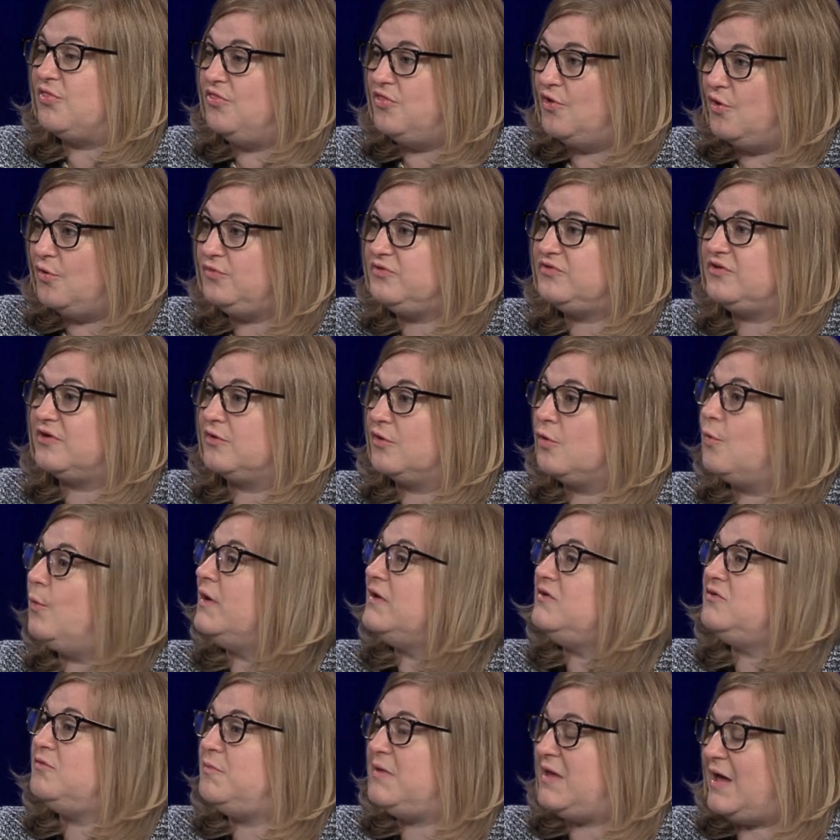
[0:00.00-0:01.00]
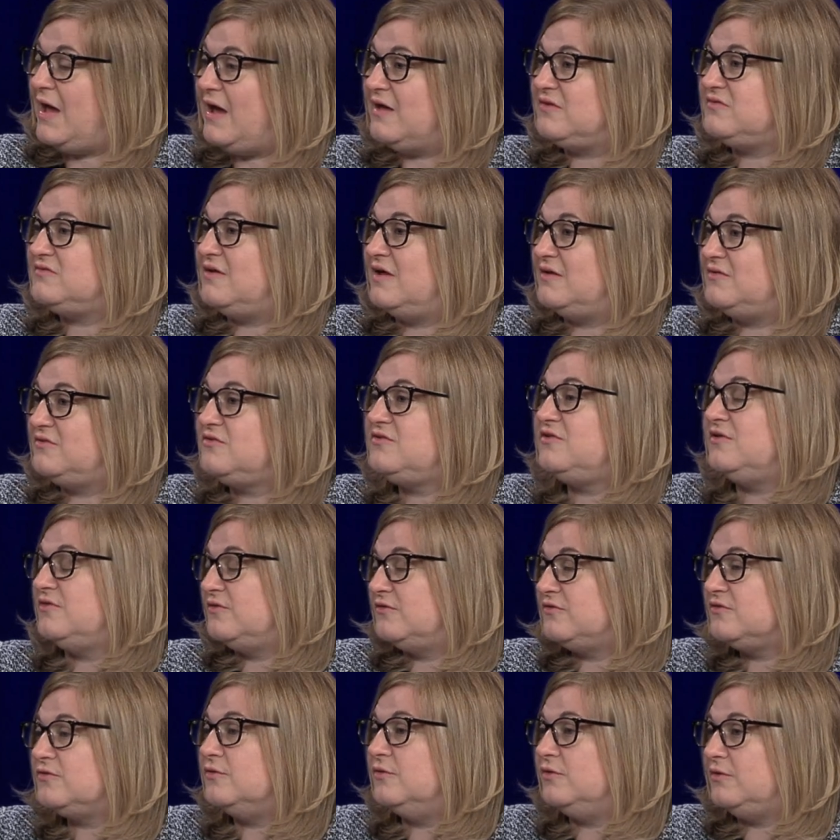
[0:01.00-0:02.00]
those are going to be assets to the
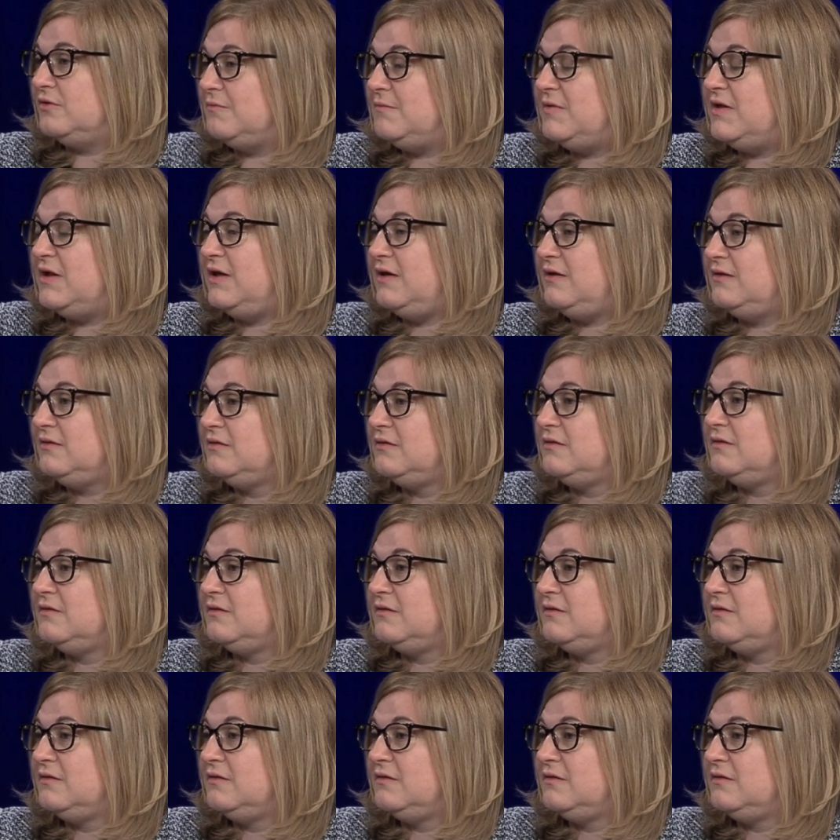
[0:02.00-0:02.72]
school committee. Mm-hmm.